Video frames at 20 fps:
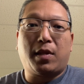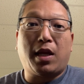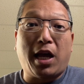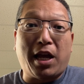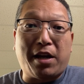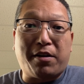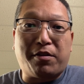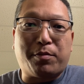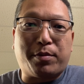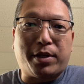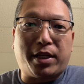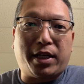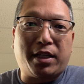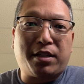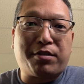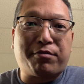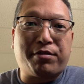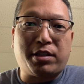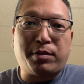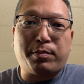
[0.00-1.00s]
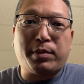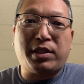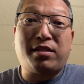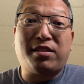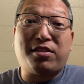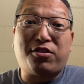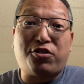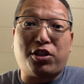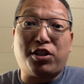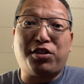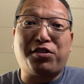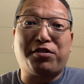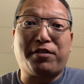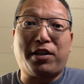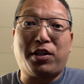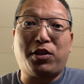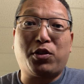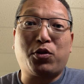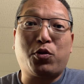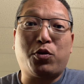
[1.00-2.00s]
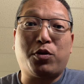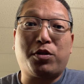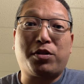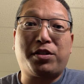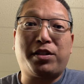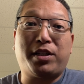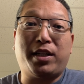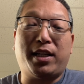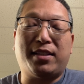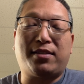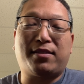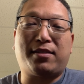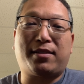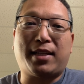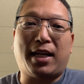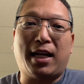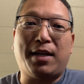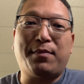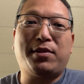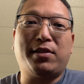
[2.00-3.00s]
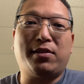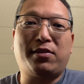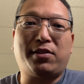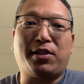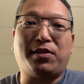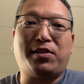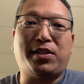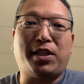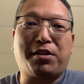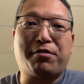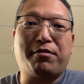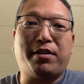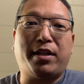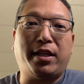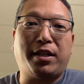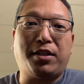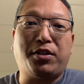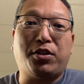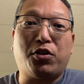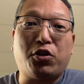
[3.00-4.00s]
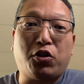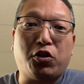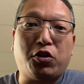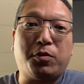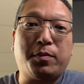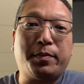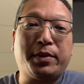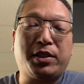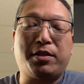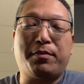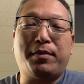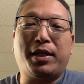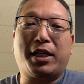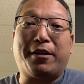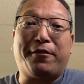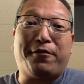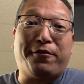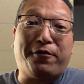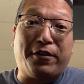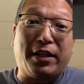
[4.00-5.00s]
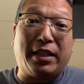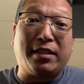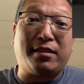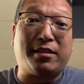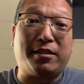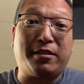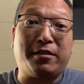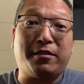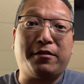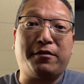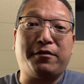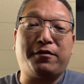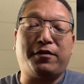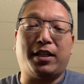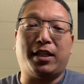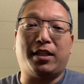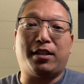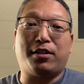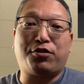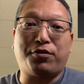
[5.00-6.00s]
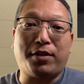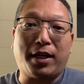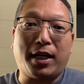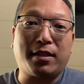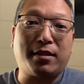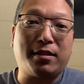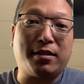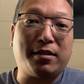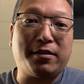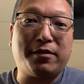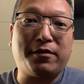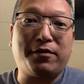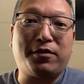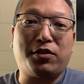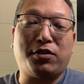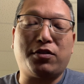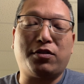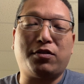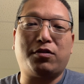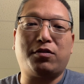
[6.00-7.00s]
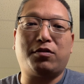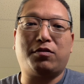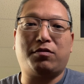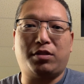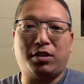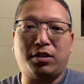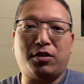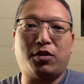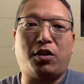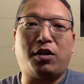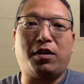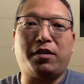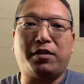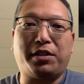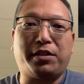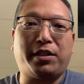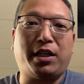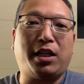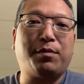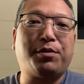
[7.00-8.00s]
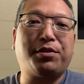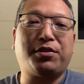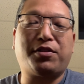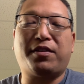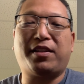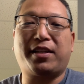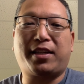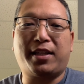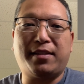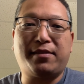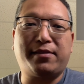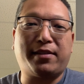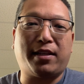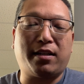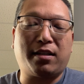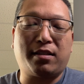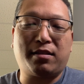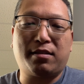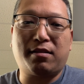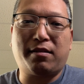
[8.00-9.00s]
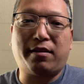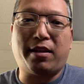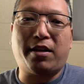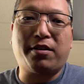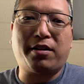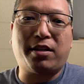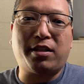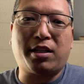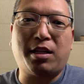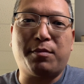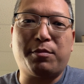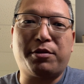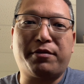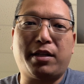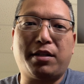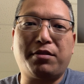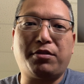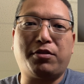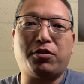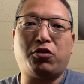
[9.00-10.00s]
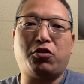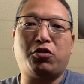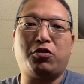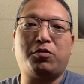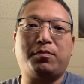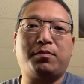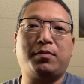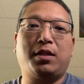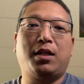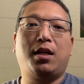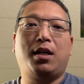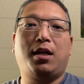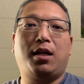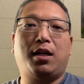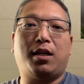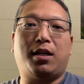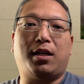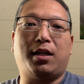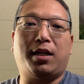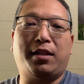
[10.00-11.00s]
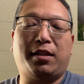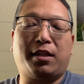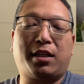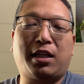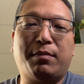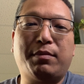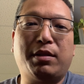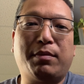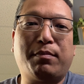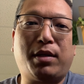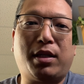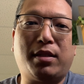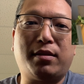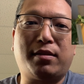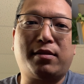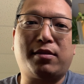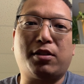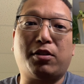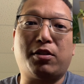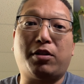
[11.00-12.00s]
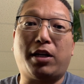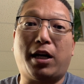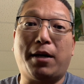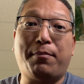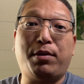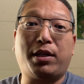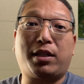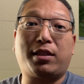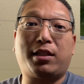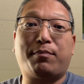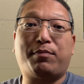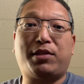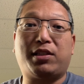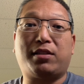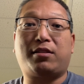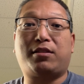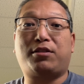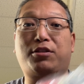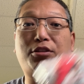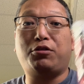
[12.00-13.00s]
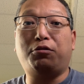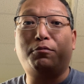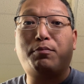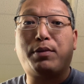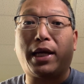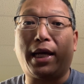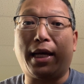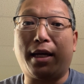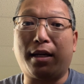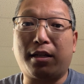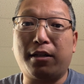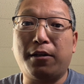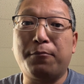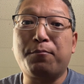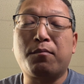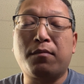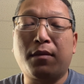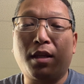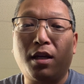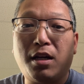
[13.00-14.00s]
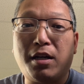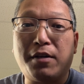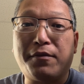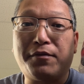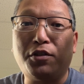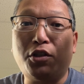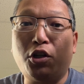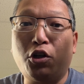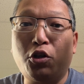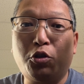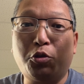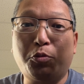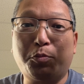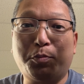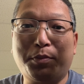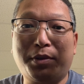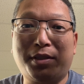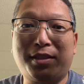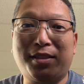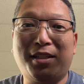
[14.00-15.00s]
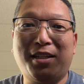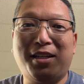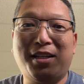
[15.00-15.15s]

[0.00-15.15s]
Hi everybody, Christmas is just around the corner. It's time to start decorating your homes to make it festive and attractive to, you know, all your neighbors, all the kids that are going to come around your home in the coming months. So I picked up this 2-pack of gnomes.